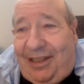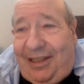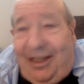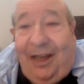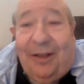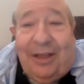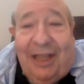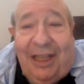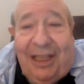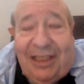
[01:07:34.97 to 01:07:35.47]
The
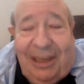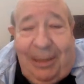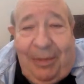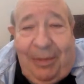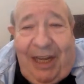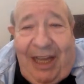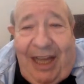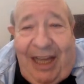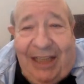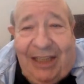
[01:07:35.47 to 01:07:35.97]
other thing
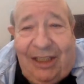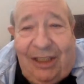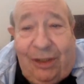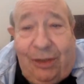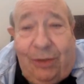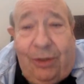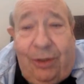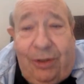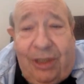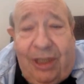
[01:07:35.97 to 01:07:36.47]
somebody asked,
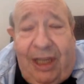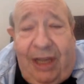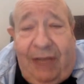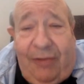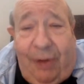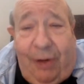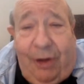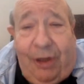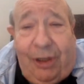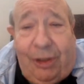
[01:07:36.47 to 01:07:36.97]
Zoot used to
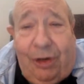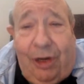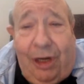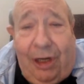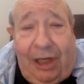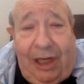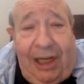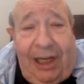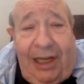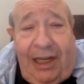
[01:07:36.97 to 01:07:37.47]
get very
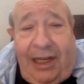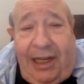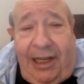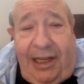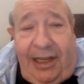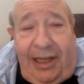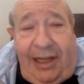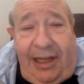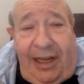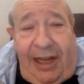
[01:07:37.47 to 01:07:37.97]
drunk,
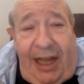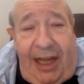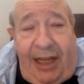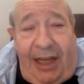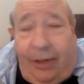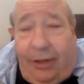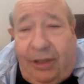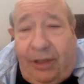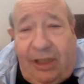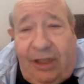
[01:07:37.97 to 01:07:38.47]
and
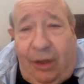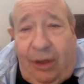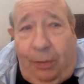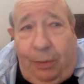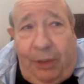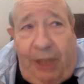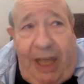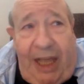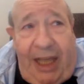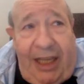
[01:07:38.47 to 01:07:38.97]
he could still
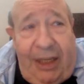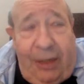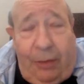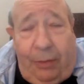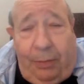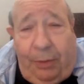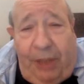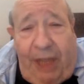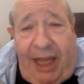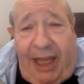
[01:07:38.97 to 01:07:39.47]
play. He
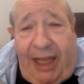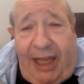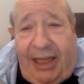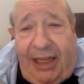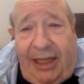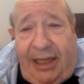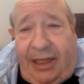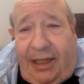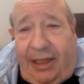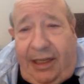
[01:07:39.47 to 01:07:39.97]
could play
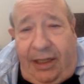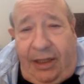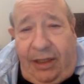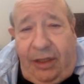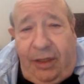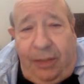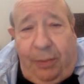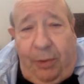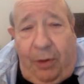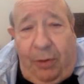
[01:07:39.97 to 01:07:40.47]

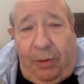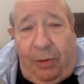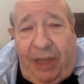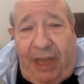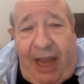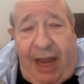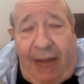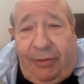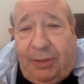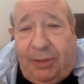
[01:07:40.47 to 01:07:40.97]
to the point where
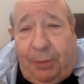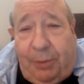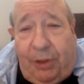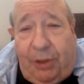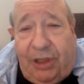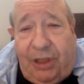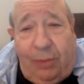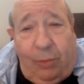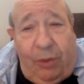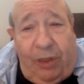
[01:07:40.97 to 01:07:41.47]
the average
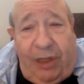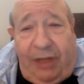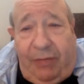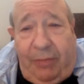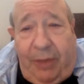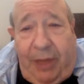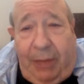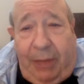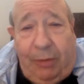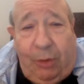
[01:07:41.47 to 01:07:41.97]
person wouldn't
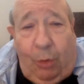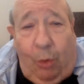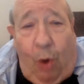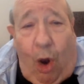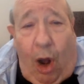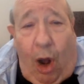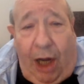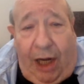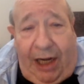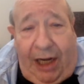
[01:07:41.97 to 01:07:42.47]
even be able to
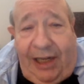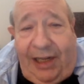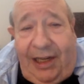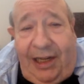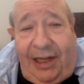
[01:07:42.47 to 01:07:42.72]
walk.